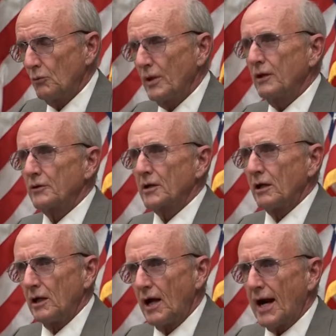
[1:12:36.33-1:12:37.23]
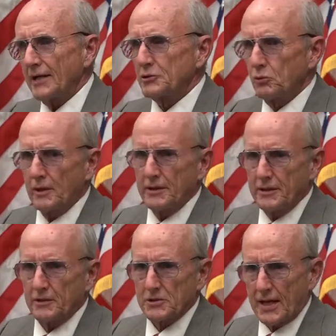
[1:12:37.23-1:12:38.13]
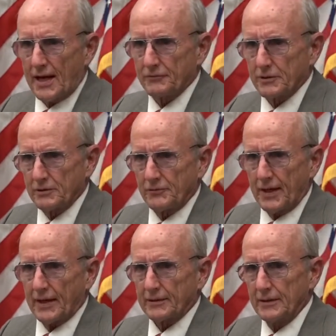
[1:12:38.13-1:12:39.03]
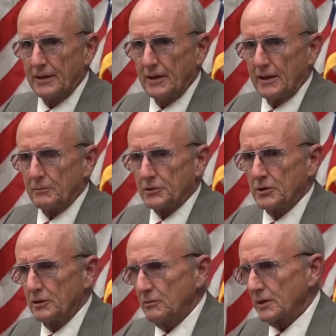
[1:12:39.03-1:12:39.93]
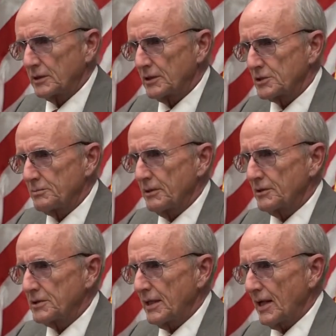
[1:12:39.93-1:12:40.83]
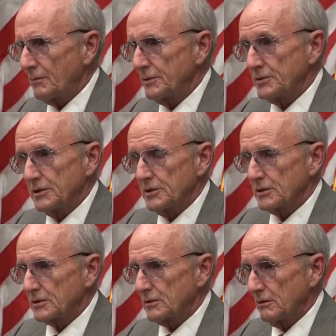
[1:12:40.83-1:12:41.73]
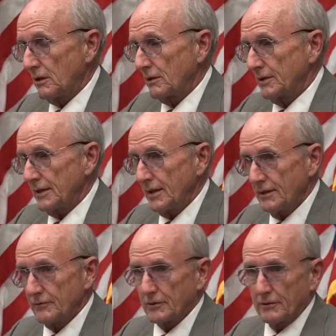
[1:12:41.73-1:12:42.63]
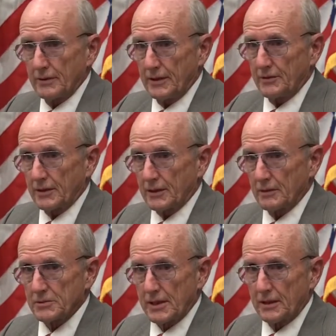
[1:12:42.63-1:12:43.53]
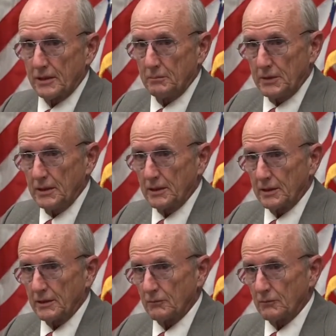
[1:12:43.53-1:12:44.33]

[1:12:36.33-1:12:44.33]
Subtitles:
We learned a lot 20 years after the fact. But you know, when a conspiracy happens, it just hardly ever anything comes out immediately.